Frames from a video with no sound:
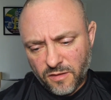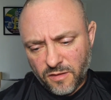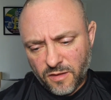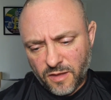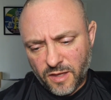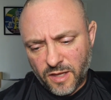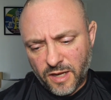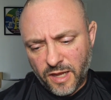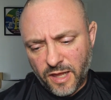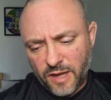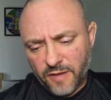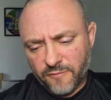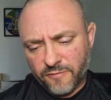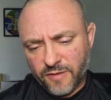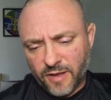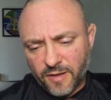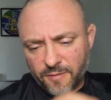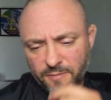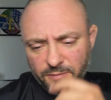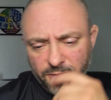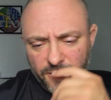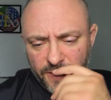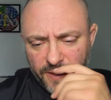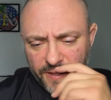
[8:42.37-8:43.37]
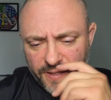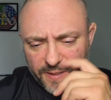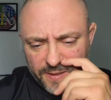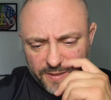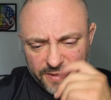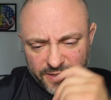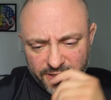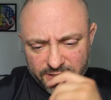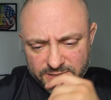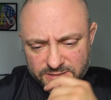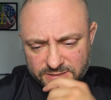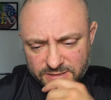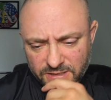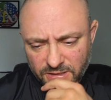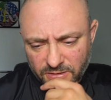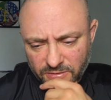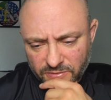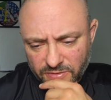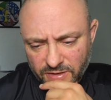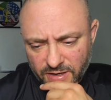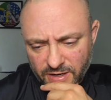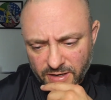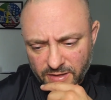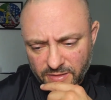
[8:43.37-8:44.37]
I've got a list
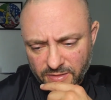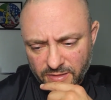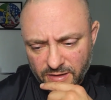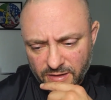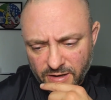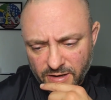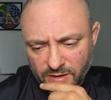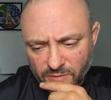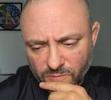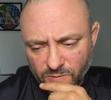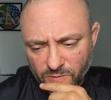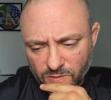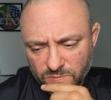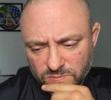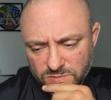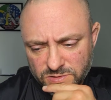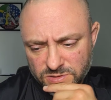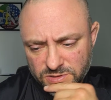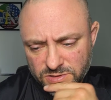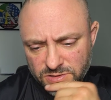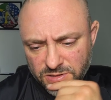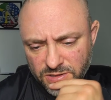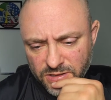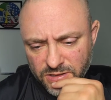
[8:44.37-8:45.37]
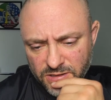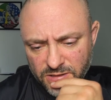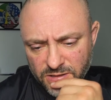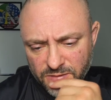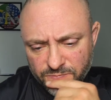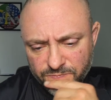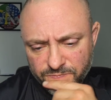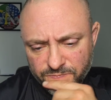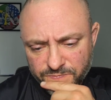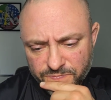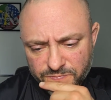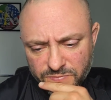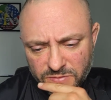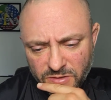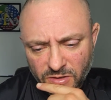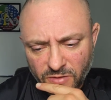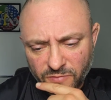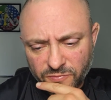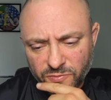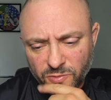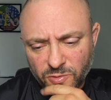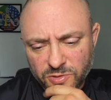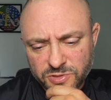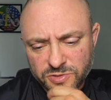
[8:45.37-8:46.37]
here that I wrote.
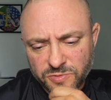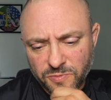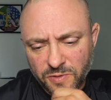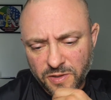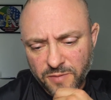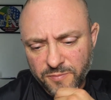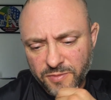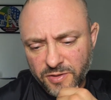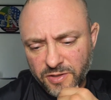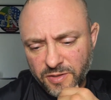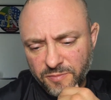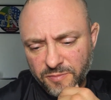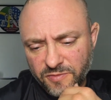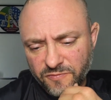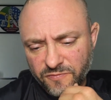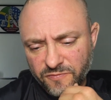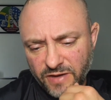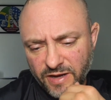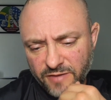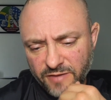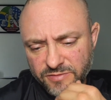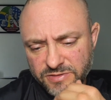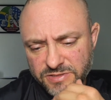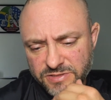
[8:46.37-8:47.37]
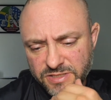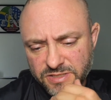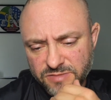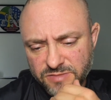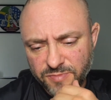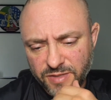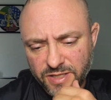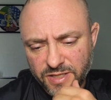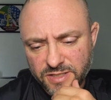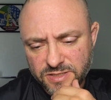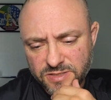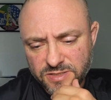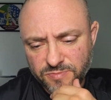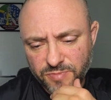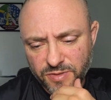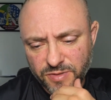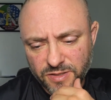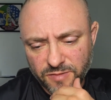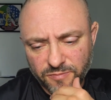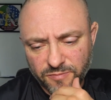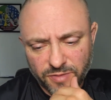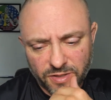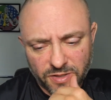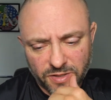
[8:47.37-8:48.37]
Of course you want to build up to 5 or 6 minutes,
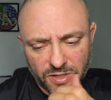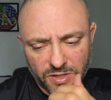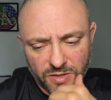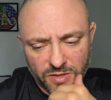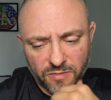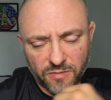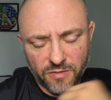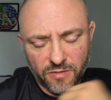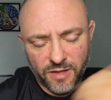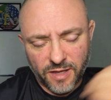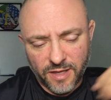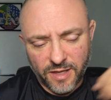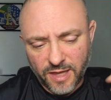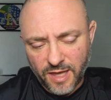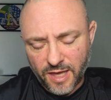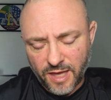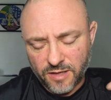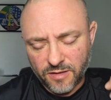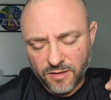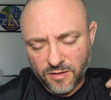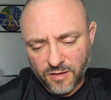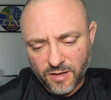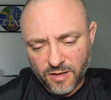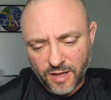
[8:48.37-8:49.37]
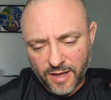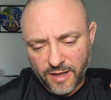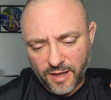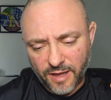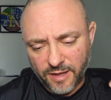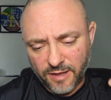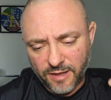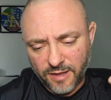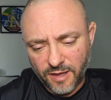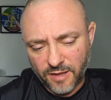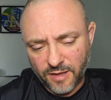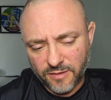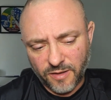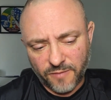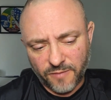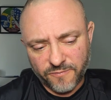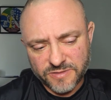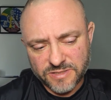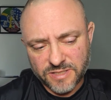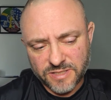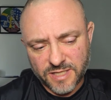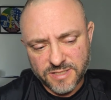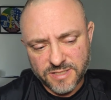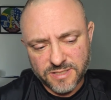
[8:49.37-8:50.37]
but again, I can't
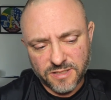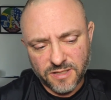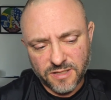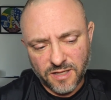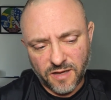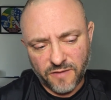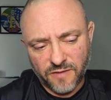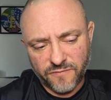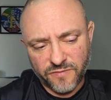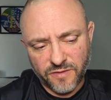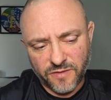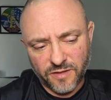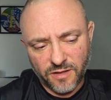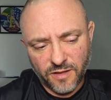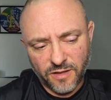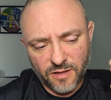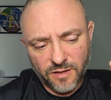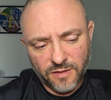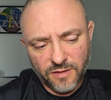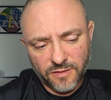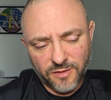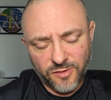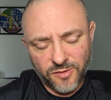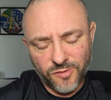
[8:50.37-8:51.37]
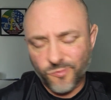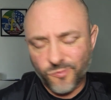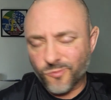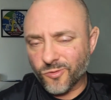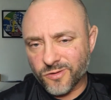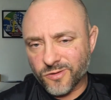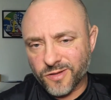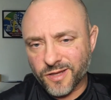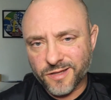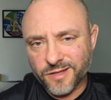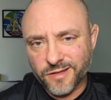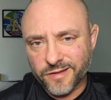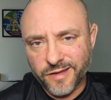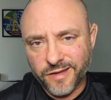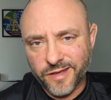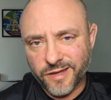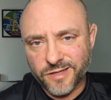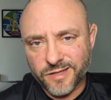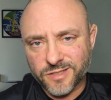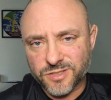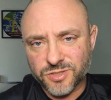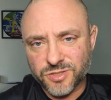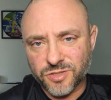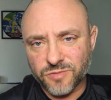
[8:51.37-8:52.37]
emphasize enough that you're more likely to get
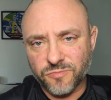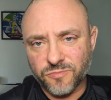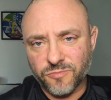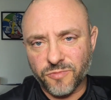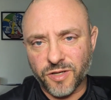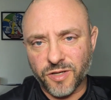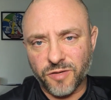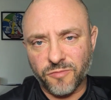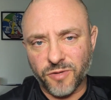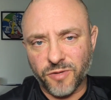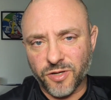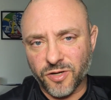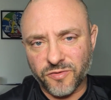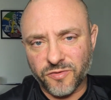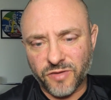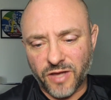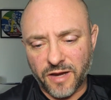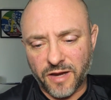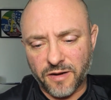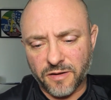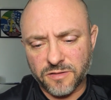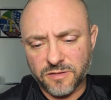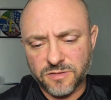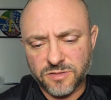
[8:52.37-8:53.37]
injured when you're tired.